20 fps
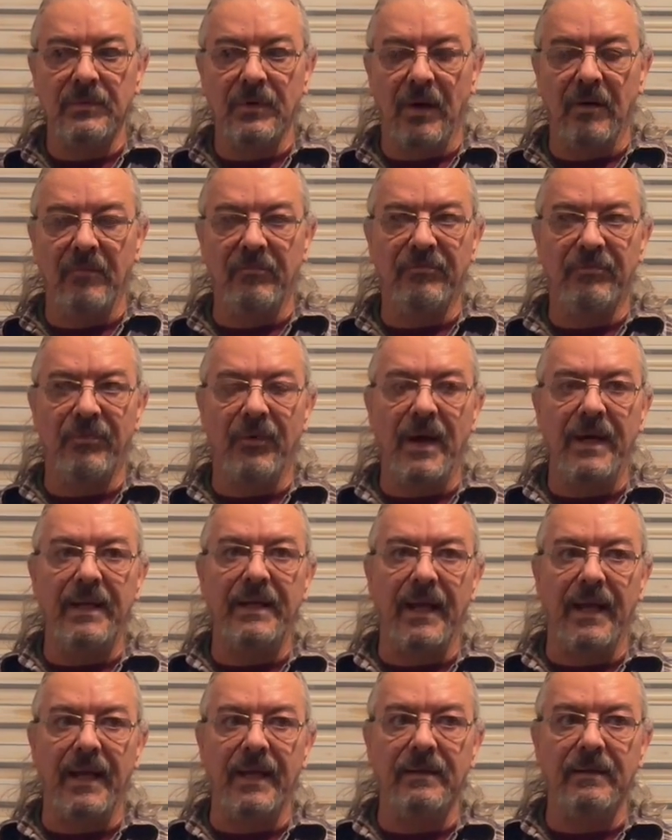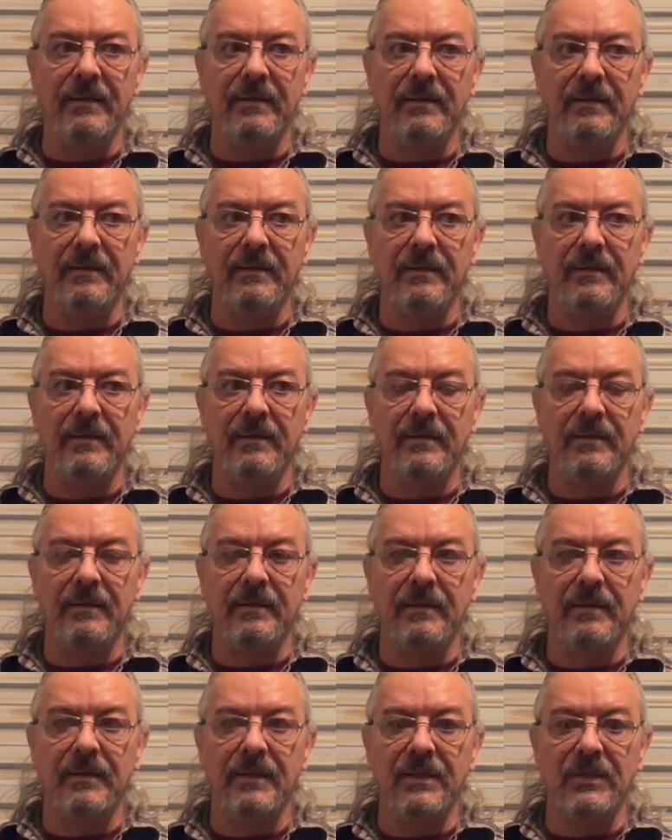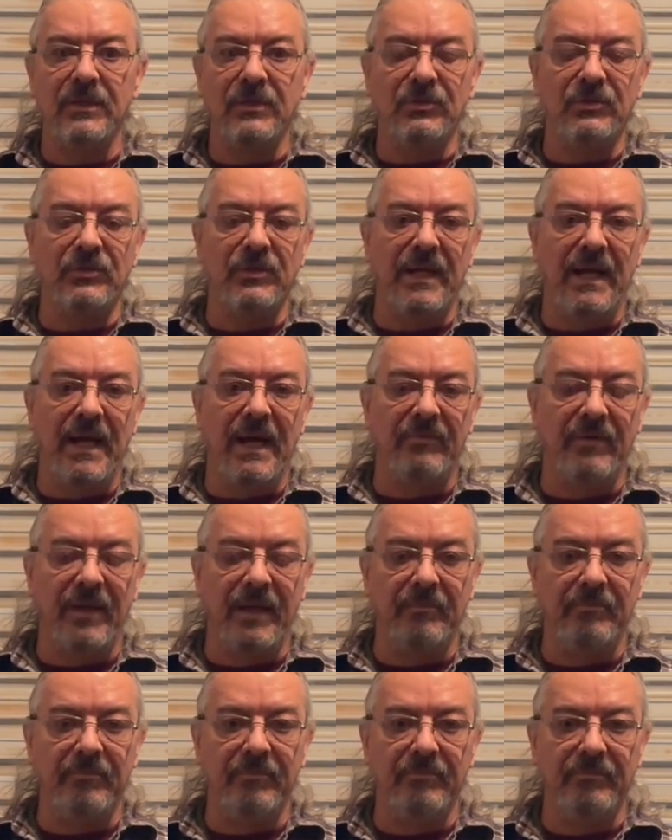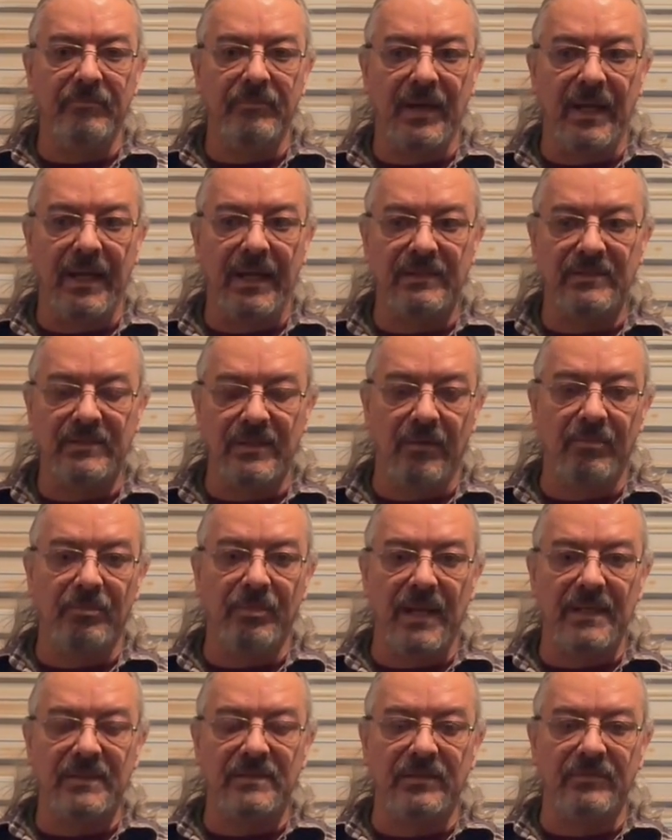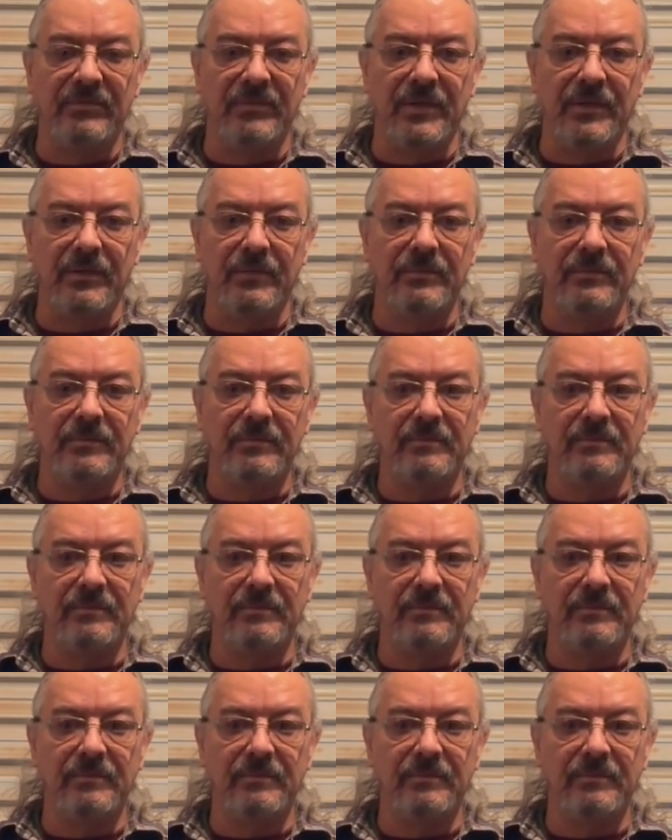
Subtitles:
on Friday, you should have a soft plastic video.